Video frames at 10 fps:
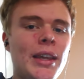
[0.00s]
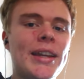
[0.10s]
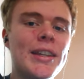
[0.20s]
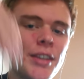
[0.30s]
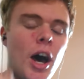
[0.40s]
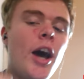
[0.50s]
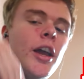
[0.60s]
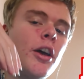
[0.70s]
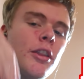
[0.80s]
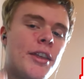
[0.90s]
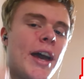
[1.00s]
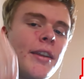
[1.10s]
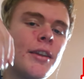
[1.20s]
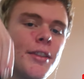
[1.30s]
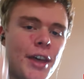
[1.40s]
Is higher
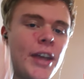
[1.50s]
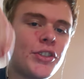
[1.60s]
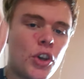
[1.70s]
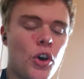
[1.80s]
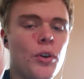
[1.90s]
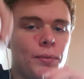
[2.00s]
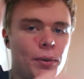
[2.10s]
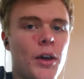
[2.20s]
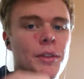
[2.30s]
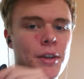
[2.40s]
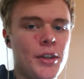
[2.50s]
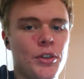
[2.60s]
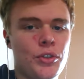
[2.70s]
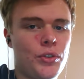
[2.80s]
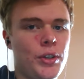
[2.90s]
than that of other
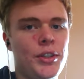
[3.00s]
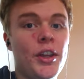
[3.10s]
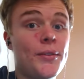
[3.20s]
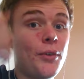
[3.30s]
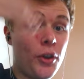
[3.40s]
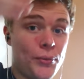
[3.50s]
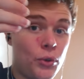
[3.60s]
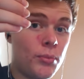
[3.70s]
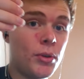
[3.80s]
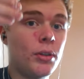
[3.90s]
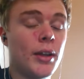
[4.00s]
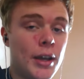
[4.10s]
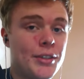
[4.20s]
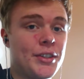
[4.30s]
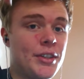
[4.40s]
industries. Very formal,
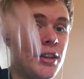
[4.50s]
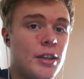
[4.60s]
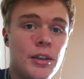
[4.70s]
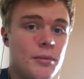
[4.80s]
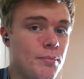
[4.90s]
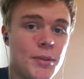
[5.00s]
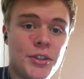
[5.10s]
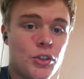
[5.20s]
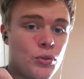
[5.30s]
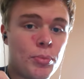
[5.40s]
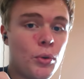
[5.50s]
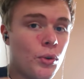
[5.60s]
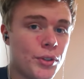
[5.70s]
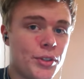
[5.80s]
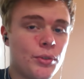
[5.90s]
as I said, in business
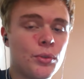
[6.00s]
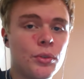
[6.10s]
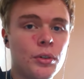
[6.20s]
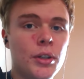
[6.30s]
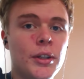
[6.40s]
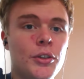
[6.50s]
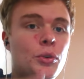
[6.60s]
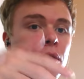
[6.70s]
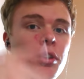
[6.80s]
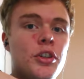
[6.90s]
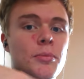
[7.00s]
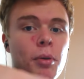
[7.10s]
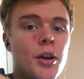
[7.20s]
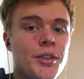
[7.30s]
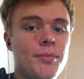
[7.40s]
reports or talking to your
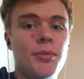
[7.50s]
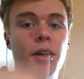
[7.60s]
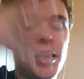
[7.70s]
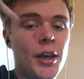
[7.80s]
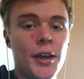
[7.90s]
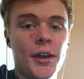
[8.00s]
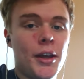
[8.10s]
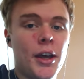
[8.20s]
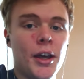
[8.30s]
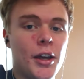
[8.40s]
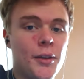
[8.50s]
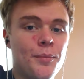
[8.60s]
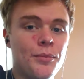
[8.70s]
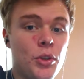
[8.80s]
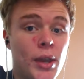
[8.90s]
boss, but
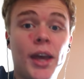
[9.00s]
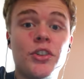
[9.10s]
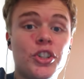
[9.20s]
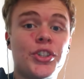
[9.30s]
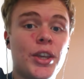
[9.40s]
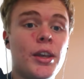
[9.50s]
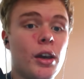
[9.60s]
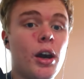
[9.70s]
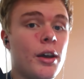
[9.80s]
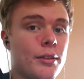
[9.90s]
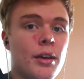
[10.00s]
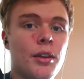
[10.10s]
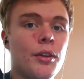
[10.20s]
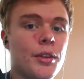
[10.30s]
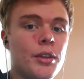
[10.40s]
you can just say higher
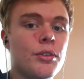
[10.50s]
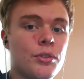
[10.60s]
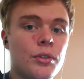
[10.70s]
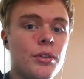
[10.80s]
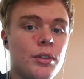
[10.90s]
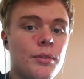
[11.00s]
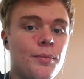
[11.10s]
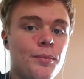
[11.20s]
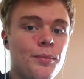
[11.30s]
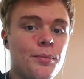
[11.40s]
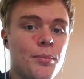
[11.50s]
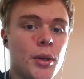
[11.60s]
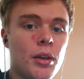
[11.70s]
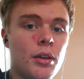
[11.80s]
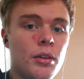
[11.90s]
than other industries.
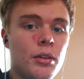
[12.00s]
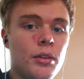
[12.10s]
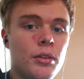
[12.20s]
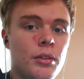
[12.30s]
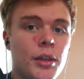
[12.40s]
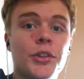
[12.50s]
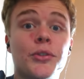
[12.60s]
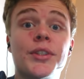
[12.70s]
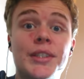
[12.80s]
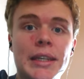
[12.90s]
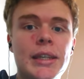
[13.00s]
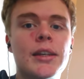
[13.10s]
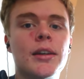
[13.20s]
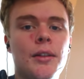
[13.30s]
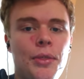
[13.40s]
But the answer is D,
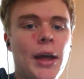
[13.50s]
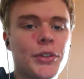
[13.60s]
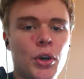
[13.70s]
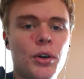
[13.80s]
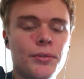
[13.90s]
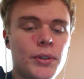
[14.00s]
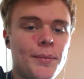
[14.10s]
that of.